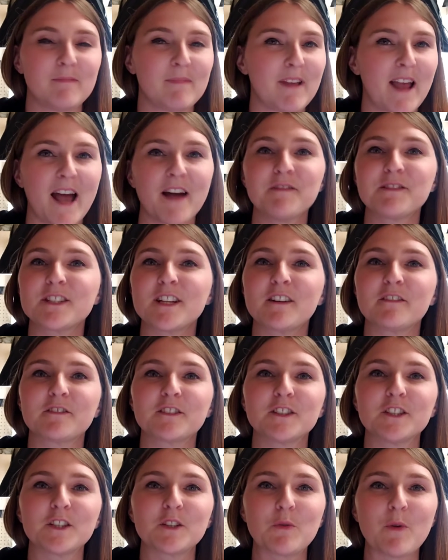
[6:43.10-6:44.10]
have stuff for
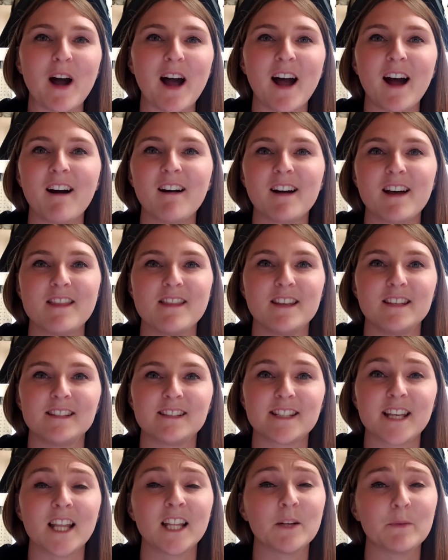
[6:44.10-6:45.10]
a little while and then
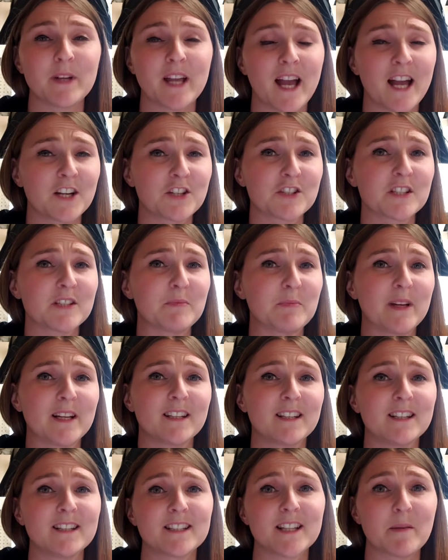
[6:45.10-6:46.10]
sell it. We actually
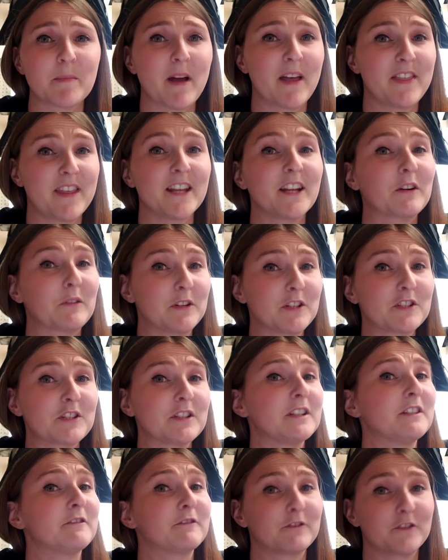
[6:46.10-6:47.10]
picked these up, I think,
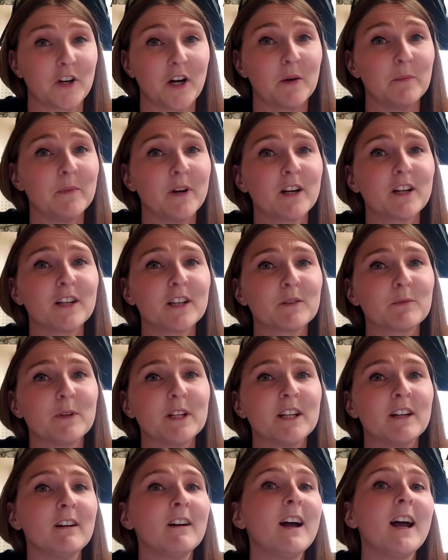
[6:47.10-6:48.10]
originally from a
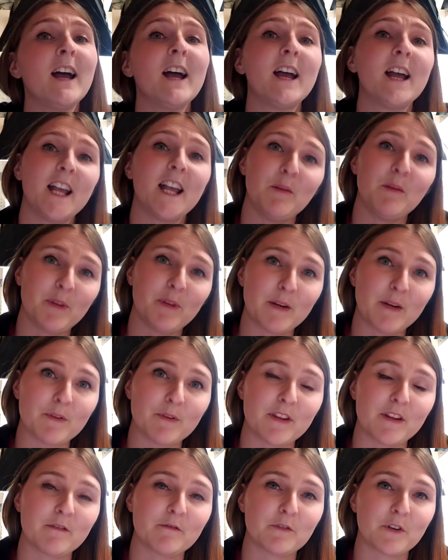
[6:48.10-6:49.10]
Goodwill. He played
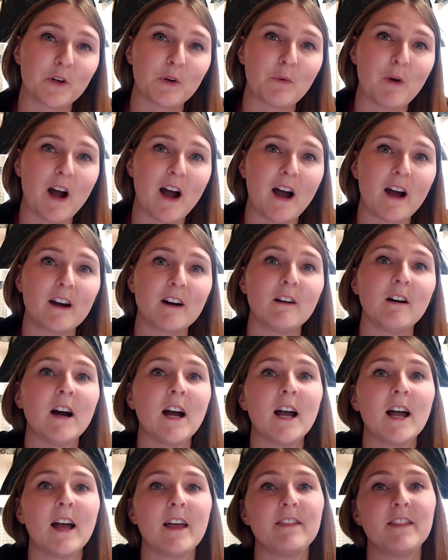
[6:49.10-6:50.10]
with them for a while,
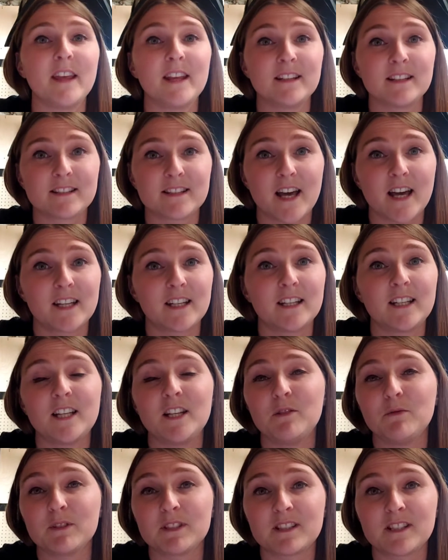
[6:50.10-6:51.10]
then decided
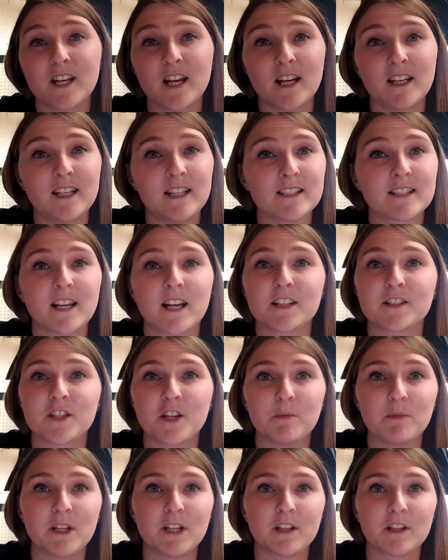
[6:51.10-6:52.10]
he was done. He's got
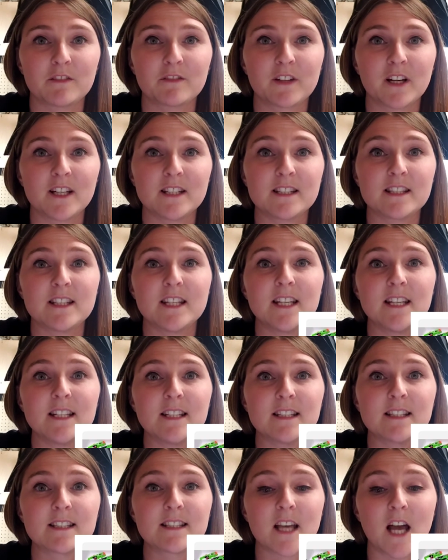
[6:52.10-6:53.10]
so many Nerf guns.
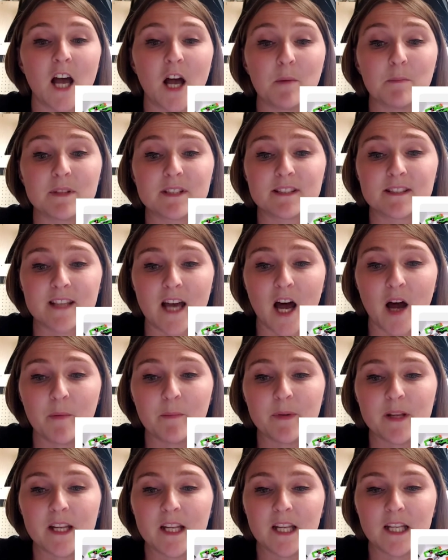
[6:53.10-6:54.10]
These um,
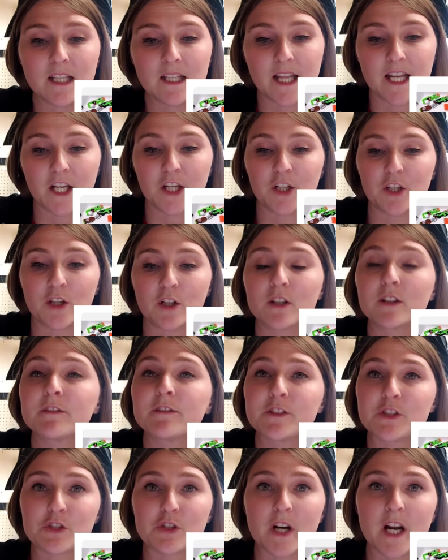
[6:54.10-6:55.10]
zombie, like Nerf
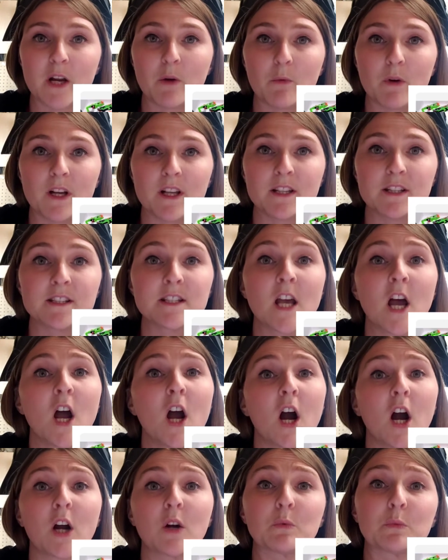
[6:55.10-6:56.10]
strike ones
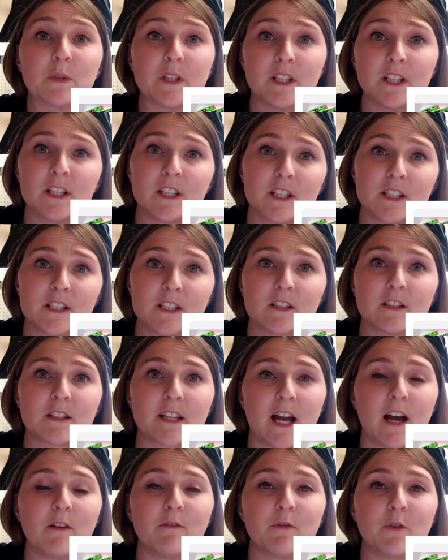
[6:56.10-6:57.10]
are really good to look
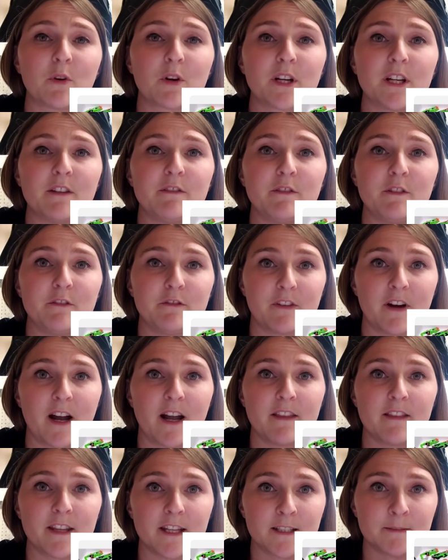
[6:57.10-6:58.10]
out for if you
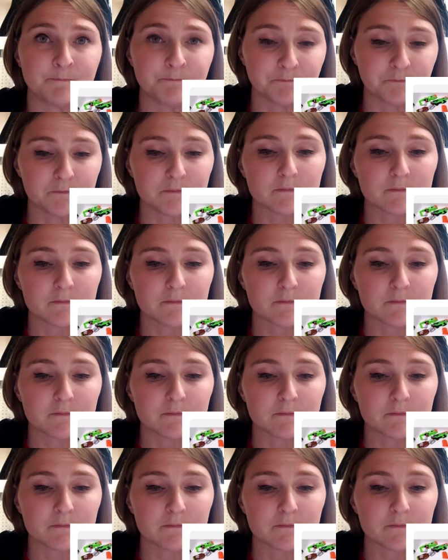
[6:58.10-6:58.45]
find them